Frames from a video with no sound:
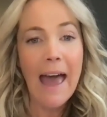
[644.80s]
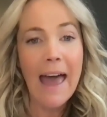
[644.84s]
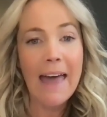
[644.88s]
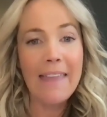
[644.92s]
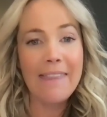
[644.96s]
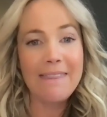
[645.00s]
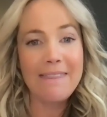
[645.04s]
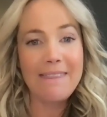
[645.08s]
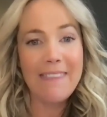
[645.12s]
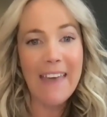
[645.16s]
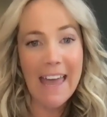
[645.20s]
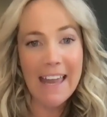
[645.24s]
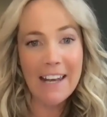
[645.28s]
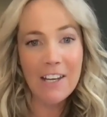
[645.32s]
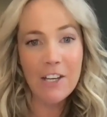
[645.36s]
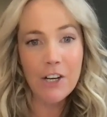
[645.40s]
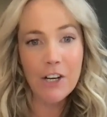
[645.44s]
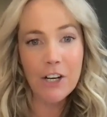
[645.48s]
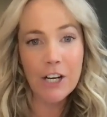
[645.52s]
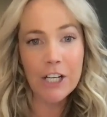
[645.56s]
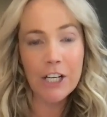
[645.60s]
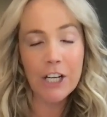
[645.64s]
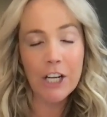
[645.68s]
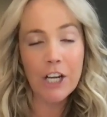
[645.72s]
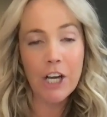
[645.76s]
And then
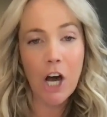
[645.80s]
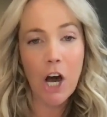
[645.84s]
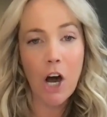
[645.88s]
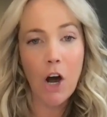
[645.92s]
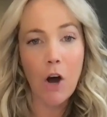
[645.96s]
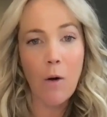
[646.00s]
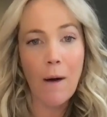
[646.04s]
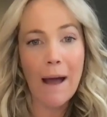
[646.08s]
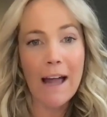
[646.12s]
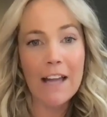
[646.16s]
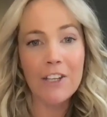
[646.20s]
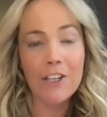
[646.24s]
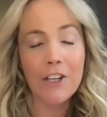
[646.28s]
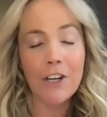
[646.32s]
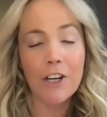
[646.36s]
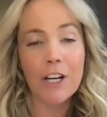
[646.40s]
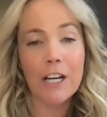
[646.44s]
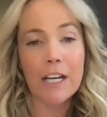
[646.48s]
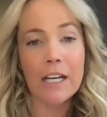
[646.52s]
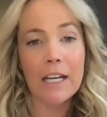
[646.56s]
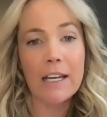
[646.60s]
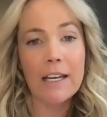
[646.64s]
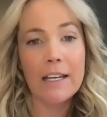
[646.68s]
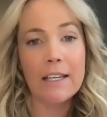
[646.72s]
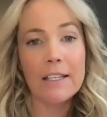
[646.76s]
you're going to go and you're
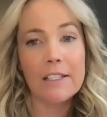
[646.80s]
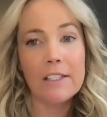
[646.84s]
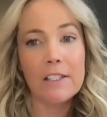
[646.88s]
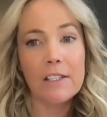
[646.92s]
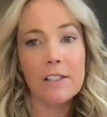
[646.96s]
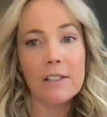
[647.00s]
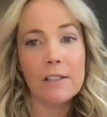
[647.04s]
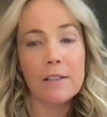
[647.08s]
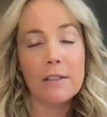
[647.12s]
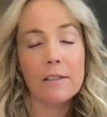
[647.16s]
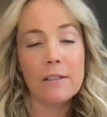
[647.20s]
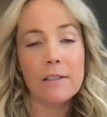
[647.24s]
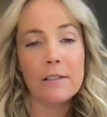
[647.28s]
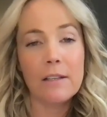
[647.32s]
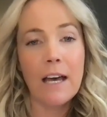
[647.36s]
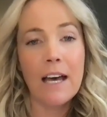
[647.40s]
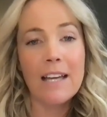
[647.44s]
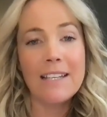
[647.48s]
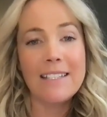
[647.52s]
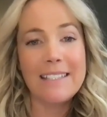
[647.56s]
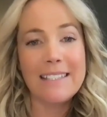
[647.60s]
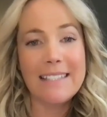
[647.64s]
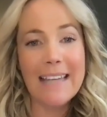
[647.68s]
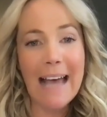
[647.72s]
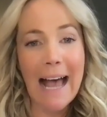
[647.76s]
going to
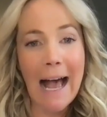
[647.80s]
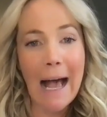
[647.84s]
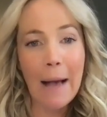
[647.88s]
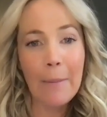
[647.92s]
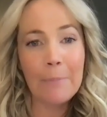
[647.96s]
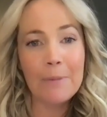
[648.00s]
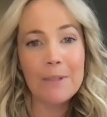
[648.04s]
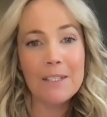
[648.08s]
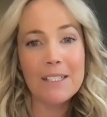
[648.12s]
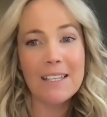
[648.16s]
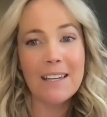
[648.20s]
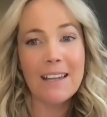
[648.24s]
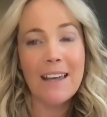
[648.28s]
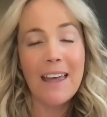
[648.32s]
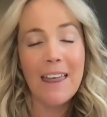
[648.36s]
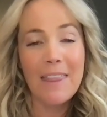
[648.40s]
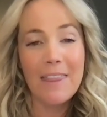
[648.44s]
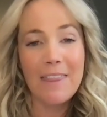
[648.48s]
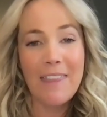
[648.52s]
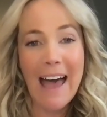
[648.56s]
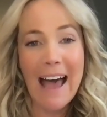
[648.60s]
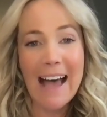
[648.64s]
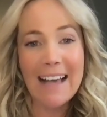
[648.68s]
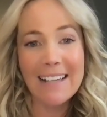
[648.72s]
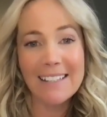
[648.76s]
adapt
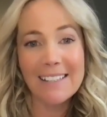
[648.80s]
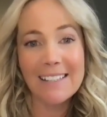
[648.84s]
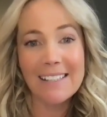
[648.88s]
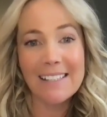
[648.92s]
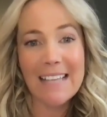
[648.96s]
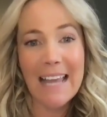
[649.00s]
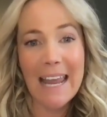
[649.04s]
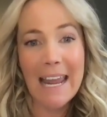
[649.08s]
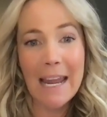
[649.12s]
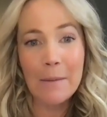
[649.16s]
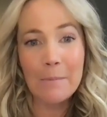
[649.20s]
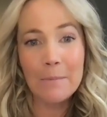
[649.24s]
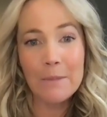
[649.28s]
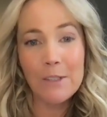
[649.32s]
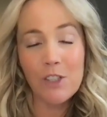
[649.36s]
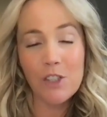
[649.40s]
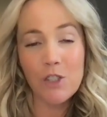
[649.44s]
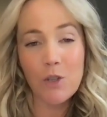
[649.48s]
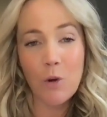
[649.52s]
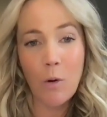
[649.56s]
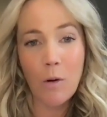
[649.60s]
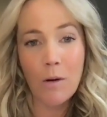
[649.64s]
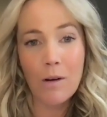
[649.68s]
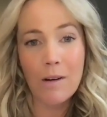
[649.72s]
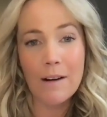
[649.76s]
that same
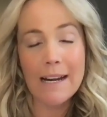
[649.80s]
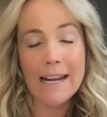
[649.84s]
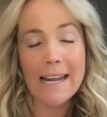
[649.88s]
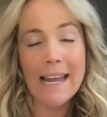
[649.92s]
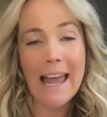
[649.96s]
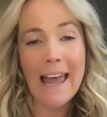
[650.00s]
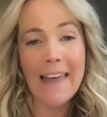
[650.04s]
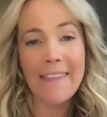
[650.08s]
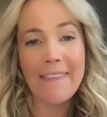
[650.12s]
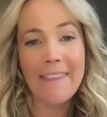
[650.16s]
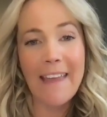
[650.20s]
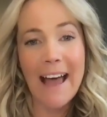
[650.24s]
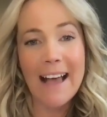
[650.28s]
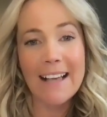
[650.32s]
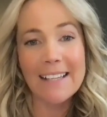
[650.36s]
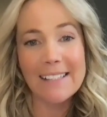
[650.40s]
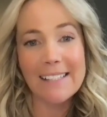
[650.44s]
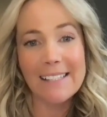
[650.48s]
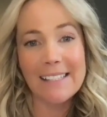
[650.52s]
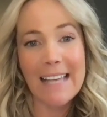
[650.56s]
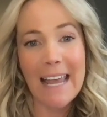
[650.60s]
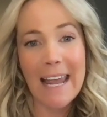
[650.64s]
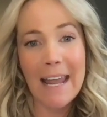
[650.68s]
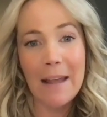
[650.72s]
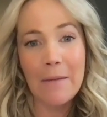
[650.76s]
story and that
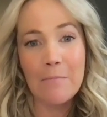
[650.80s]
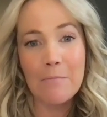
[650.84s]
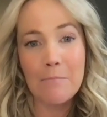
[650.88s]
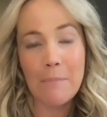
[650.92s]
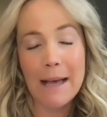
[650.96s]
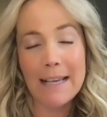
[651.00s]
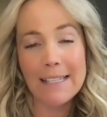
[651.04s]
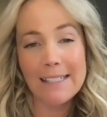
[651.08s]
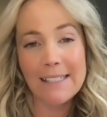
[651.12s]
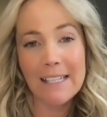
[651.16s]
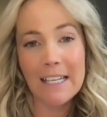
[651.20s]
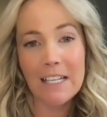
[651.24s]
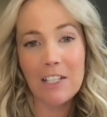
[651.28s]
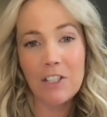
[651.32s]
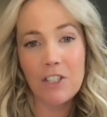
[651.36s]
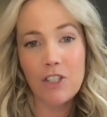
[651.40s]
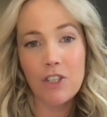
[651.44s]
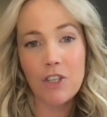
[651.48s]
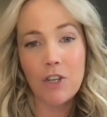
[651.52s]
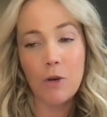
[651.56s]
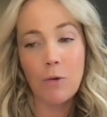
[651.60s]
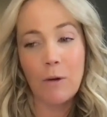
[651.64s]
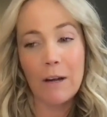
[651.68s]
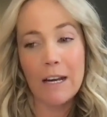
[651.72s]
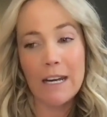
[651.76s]
same message
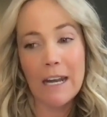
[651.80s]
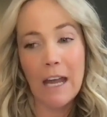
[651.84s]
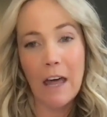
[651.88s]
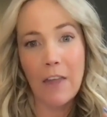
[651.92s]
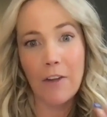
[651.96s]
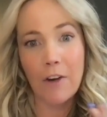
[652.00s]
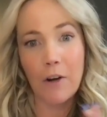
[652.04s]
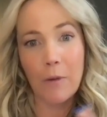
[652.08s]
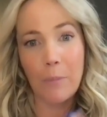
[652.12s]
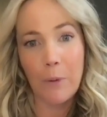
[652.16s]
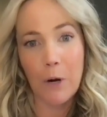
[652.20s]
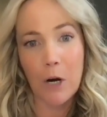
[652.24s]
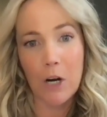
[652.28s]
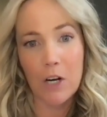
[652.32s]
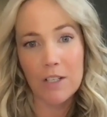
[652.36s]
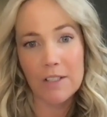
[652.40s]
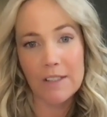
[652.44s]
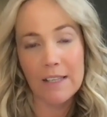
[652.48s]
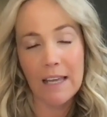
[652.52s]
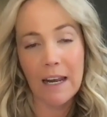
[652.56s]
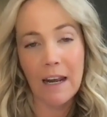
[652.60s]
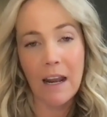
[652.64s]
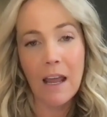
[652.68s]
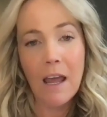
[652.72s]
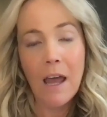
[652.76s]
to another
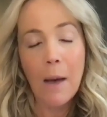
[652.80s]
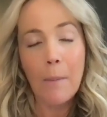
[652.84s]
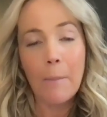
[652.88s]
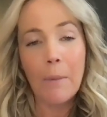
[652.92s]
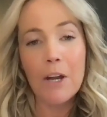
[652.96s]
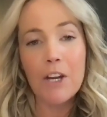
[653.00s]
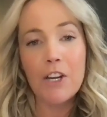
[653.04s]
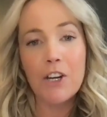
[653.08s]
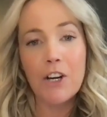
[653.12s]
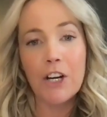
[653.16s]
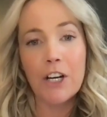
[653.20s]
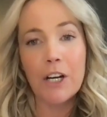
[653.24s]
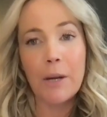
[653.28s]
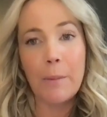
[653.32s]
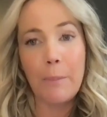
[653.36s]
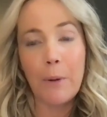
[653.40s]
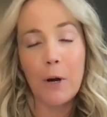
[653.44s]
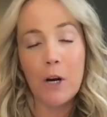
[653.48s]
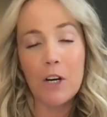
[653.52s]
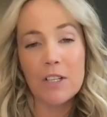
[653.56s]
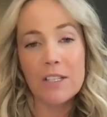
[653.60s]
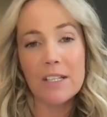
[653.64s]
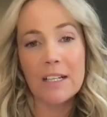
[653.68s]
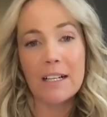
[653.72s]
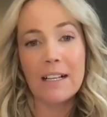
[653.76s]
person, but you're going to
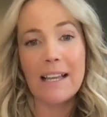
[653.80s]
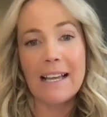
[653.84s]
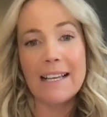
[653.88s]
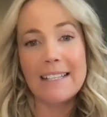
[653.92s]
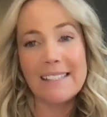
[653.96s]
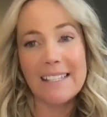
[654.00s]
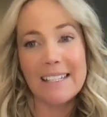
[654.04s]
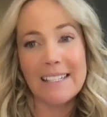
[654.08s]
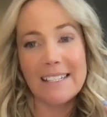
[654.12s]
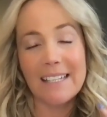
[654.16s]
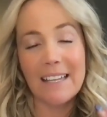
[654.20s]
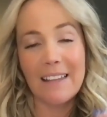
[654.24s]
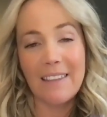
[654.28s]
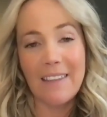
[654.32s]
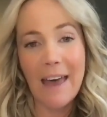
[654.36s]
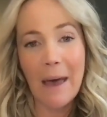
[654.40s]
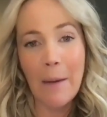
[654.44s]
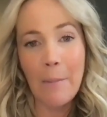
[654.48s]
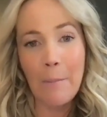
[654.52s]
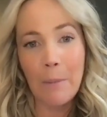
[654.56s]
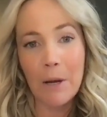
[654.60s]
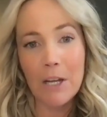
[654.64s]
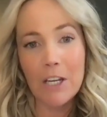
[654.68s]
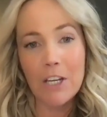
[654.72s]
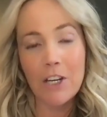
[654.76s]
personalize it to
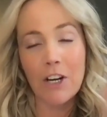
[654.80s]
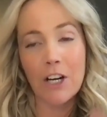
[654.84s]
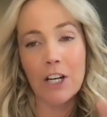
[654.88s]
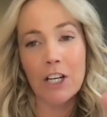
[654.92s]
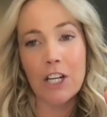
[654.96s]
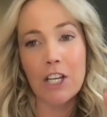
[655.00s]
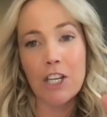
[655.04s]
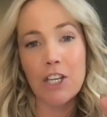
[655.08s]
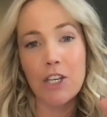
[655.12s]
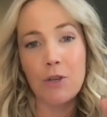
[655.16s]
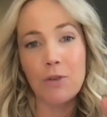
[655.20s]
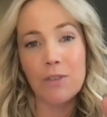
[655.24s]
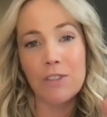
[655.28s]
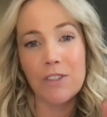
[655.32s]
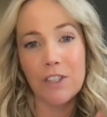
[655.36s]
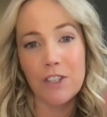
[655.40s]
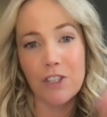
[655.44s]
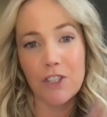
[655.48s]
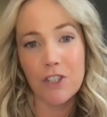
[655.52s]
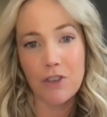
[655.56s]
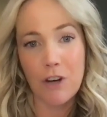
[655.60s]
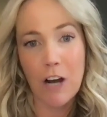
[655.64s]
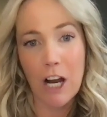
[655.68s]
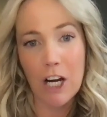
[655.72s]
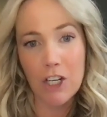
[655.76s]
them, but you're going to use the
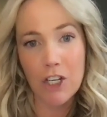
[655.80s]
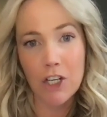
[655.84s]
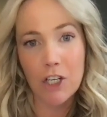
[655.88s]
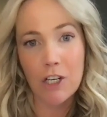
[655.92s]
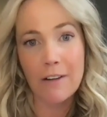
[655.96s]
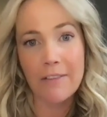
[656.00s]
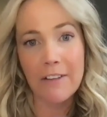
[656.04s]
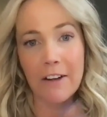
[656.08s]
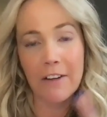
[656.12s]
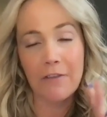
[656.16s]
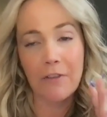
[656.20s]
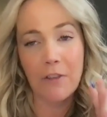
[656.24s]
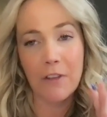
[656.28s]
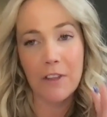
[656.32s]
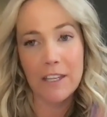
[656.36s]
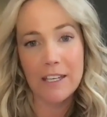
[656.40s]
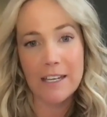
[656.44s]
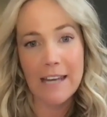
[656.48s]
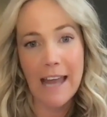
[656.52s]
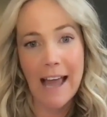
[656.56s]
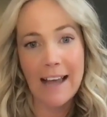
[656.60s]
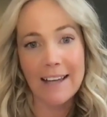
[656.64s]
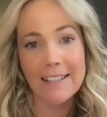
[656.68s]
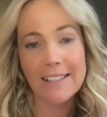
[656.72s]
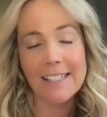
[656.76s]
structure of it for the
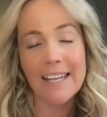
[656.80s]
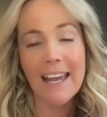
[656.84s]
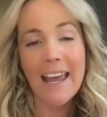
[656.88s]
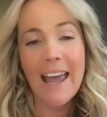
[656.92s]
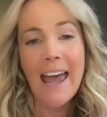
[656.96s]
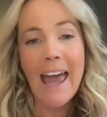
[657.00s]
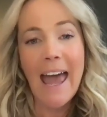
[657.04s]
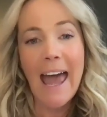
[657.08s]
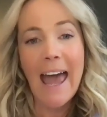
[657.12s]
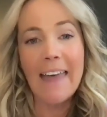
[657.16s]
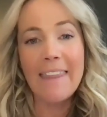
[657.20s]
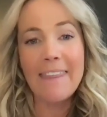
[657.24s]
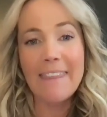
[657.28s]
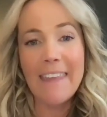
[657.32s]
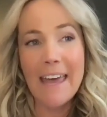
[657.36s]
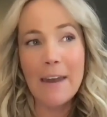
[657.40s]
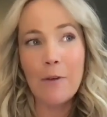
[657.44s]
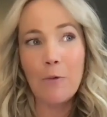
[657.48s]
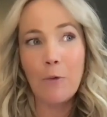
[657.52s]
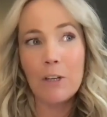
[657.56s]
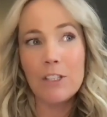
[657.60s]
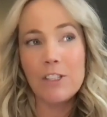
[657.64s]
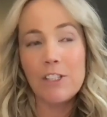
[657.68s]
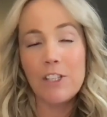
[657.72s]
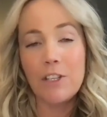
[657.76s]
next. And
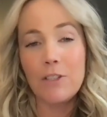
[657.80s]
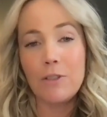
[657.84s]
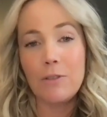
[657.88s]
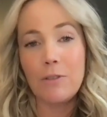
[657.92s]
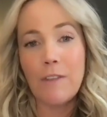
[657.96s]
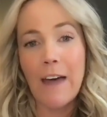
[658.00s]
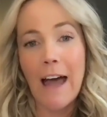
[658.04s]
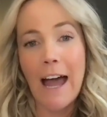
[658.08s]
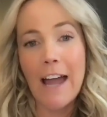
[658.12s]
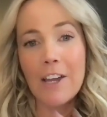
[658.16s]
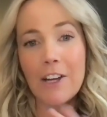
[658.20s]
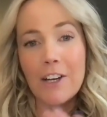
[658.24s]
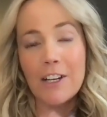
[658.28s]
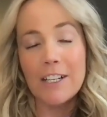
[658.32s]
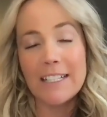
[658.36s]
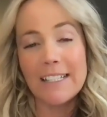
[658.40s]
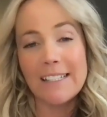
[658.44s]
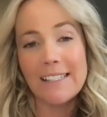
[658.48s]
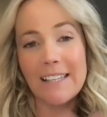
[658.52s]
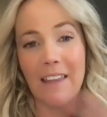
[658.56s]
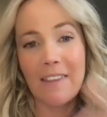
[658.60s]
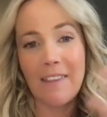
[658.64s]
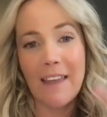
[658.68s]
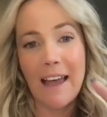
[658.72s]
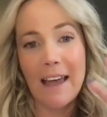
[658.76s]
then once you do that, you're going
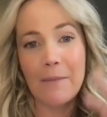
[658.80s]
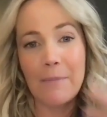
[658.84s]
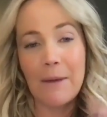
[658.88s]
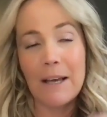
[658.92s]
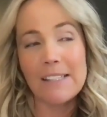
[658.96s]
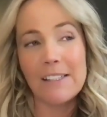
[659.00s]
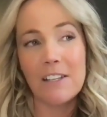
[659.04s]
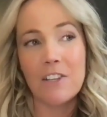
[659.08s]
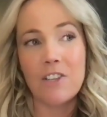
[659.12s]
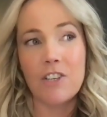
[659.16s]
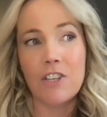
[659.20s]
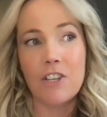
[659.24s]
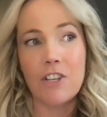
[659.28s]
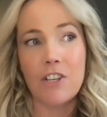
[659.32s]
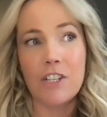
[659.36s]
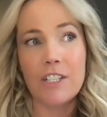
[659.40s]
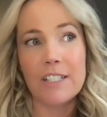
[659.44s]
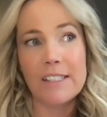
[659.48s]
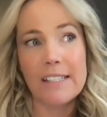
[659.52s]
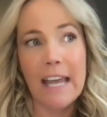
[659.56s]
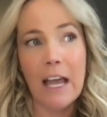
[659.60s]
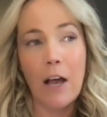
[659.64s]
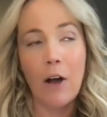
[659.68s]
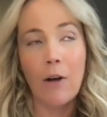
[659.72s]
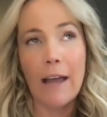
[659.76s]
to send that message and you're
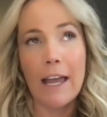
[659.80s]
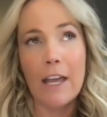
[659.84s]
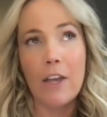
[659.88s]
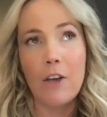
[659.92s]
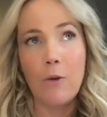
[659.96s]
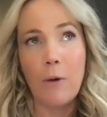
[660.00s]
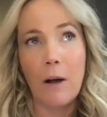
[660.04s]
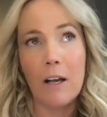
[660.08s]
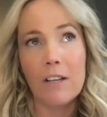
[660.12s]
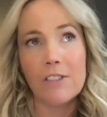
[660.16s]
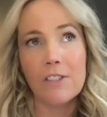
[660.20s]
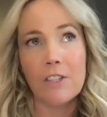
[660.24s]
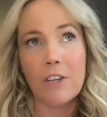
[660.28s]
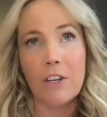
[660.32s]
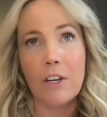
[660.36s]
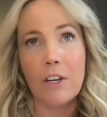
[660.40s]
going to say, okay, who else